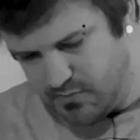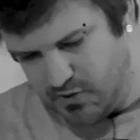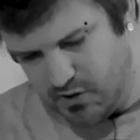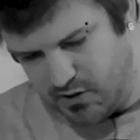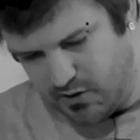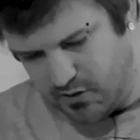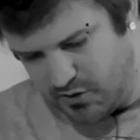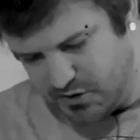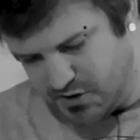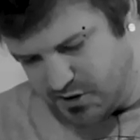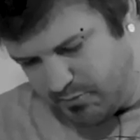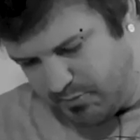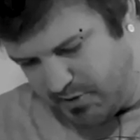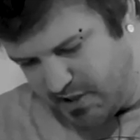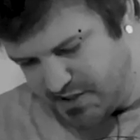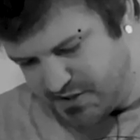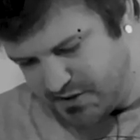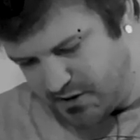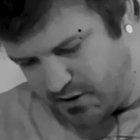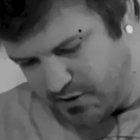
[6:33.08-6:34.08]
You can also
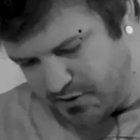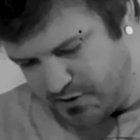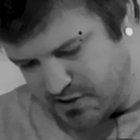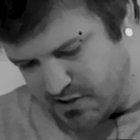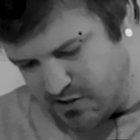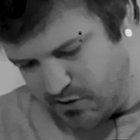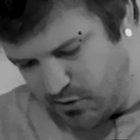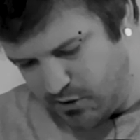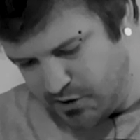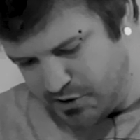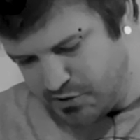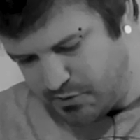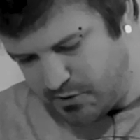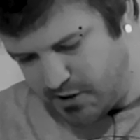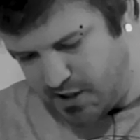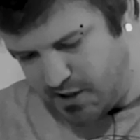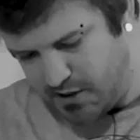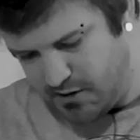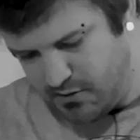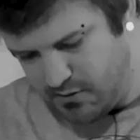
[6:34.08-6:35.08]
place it on this
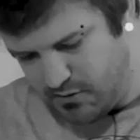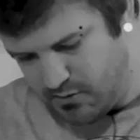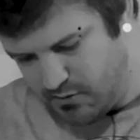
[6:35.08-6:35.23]
launchway.